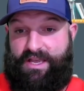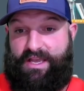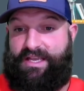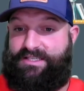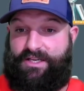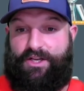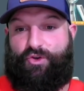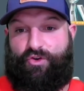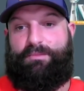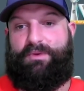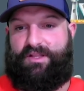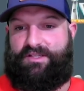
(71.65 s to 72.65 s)
He's going to
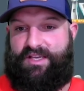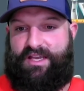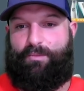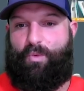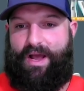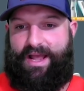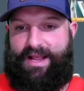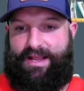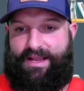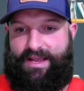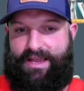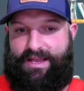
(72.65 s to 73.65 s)
treat me the same way.
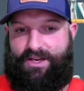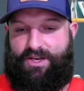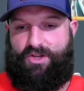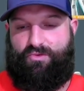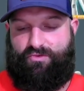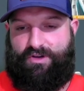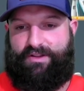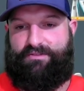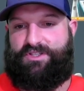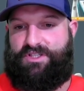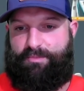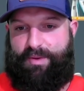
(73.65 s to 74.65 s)
And you really
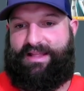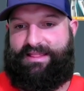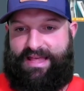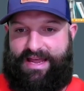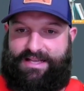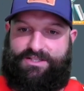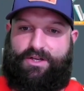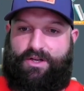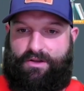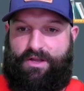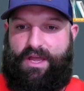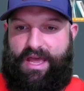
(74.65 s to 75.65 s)
respect that as a
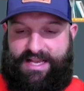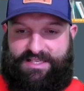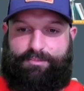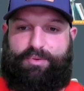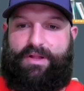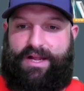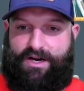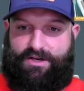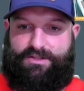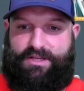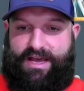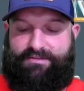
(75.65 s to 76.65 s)
as a player
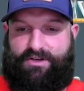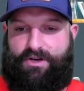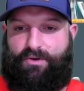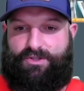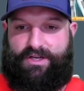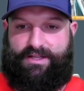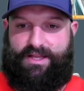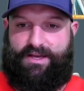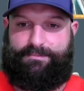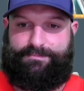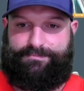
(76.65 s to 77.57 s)
to have a coach like that.